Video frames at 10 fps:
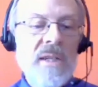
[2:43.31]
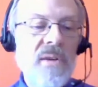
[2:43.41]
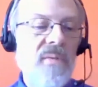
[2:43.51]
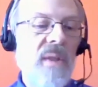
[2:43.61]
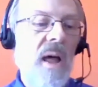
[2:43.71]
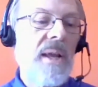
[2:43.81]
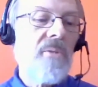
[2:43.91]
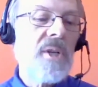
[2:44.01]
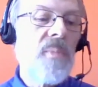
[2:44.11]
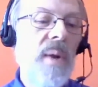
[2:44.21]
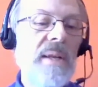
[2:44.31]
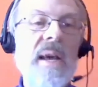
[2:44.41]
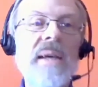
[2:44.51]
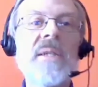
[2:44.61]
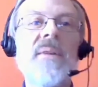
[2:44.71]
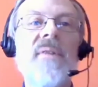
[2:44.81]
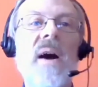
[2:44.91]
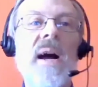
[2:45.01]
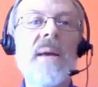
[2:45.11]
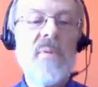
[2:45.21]
to fly to Richmond and
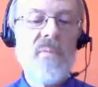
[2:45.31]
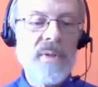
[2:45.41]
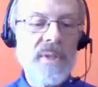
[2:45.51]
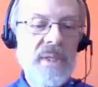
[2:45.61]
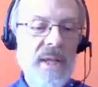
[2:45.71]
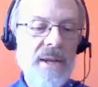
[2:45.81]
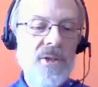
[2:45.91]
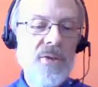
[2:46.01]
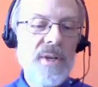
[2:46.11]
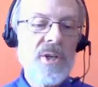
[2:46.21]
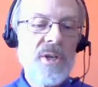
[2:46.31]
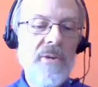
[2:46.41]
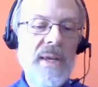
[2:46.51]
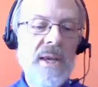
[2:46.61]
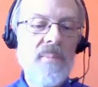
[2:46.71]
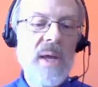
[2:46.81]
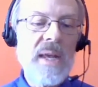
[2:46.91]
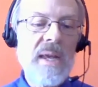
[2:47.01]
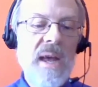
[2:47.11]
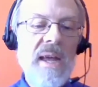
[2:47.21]
testify before the Senate Judiciary
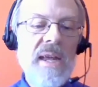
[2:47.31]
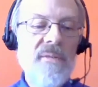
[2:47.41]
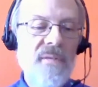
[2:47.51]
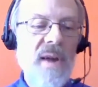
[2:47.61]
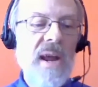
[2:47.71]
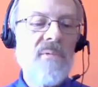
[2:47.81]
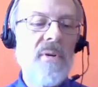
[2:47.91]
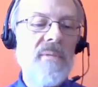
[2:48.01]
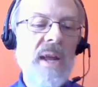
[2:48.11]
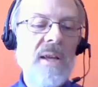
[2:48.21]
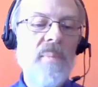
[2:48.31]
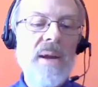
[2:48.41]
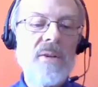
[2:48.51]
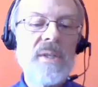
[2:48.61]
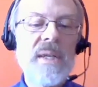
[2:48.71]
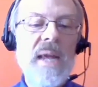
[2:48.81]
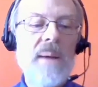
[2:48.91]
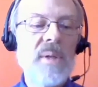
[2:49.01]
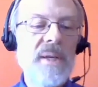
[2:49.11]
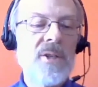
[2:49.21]
Committee in favor of death penalty
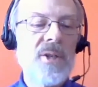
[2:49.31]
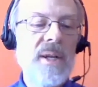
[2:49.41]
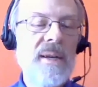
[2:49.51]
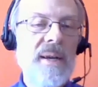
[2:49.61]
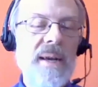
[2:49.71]
abolition.